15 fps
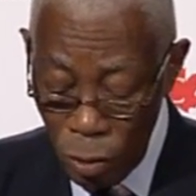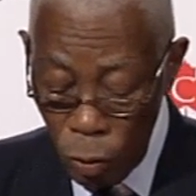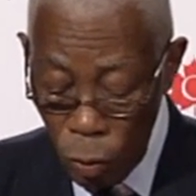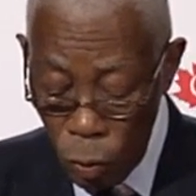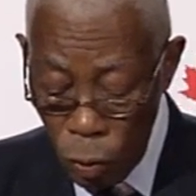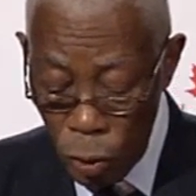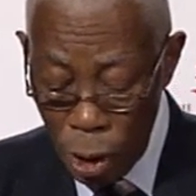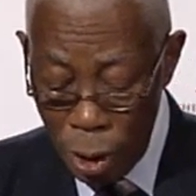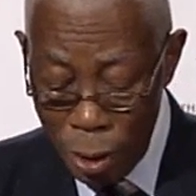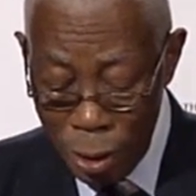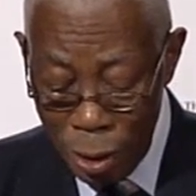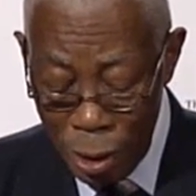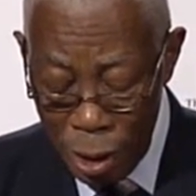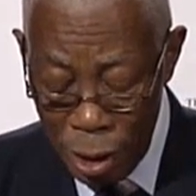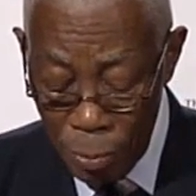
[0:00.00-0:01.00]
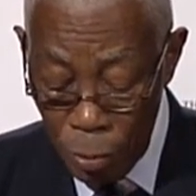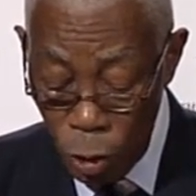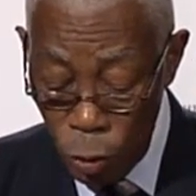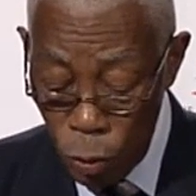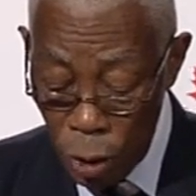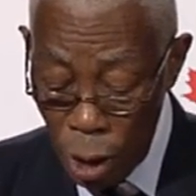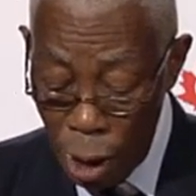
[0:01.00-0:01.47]
own
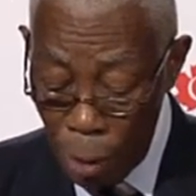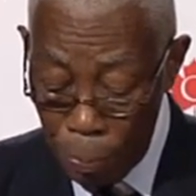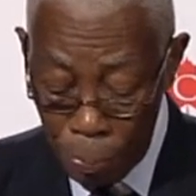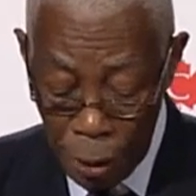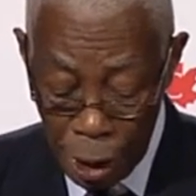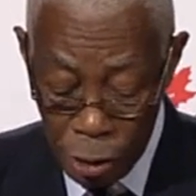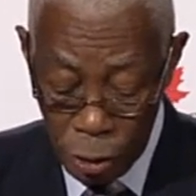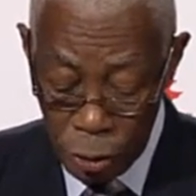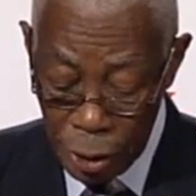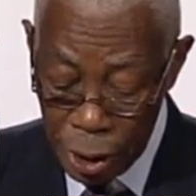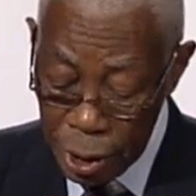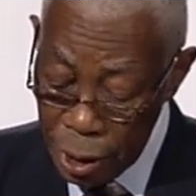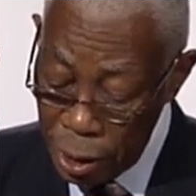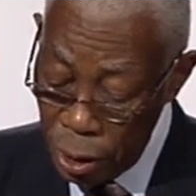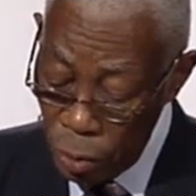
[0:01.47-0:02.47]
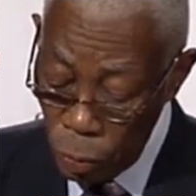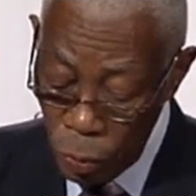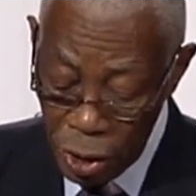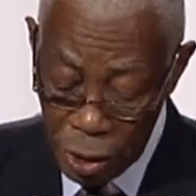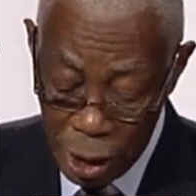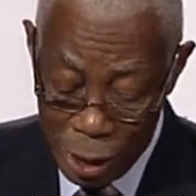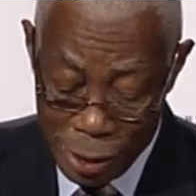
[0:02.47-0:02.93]
neighborhood a priority
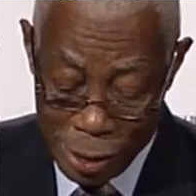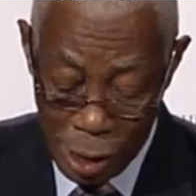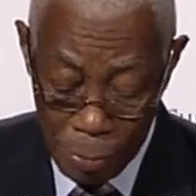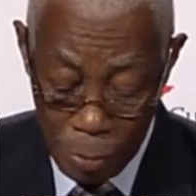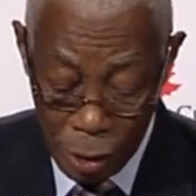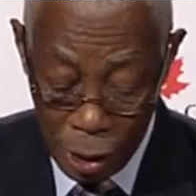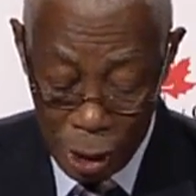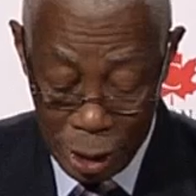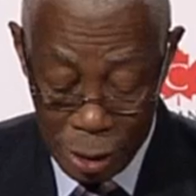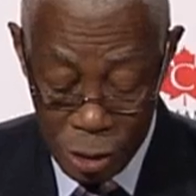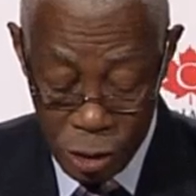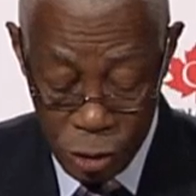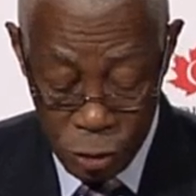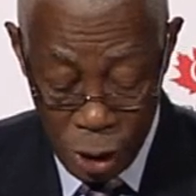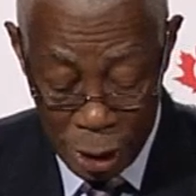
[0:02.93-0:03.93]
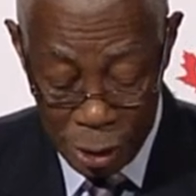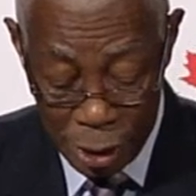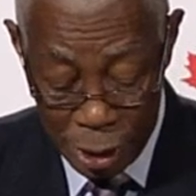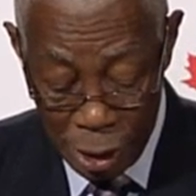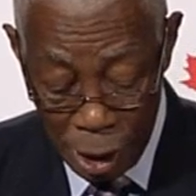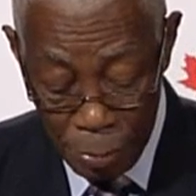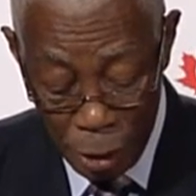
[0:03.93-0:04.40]
with its
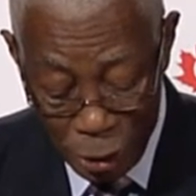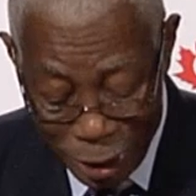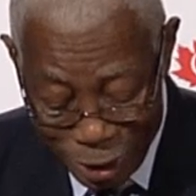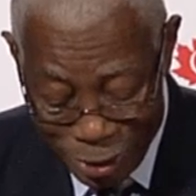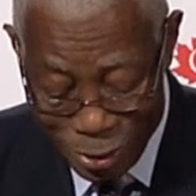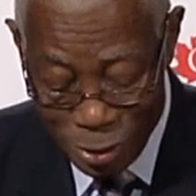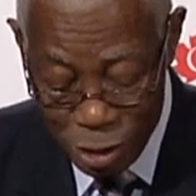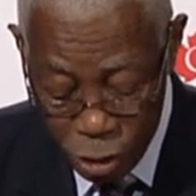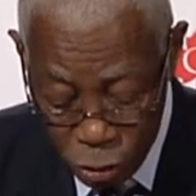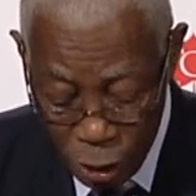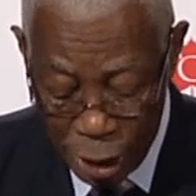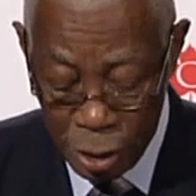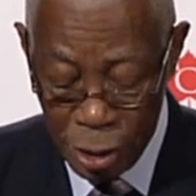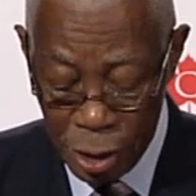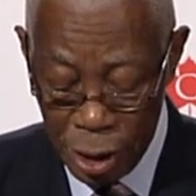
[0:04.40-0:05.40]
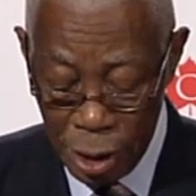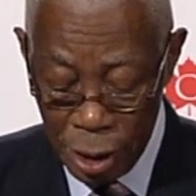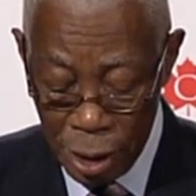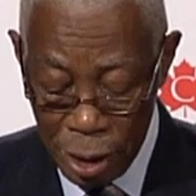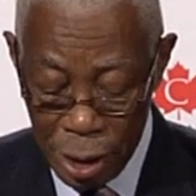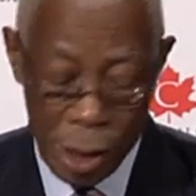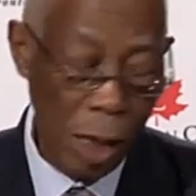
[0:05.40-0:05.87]
America's strategy
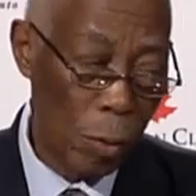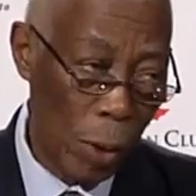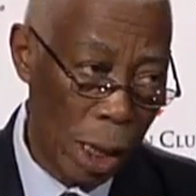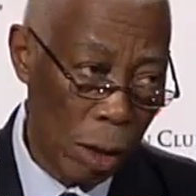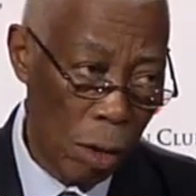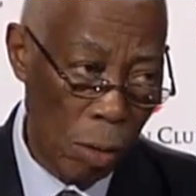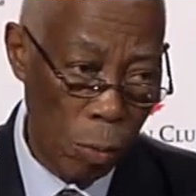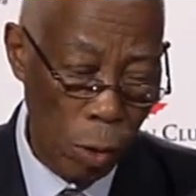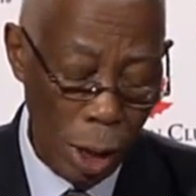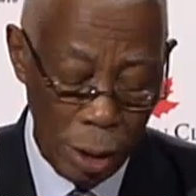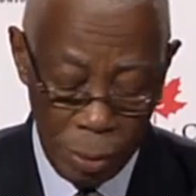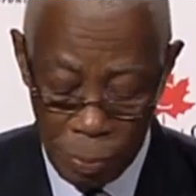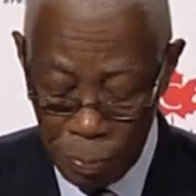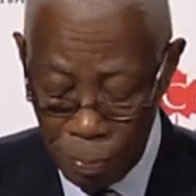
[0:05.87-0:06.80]
is a welcome one,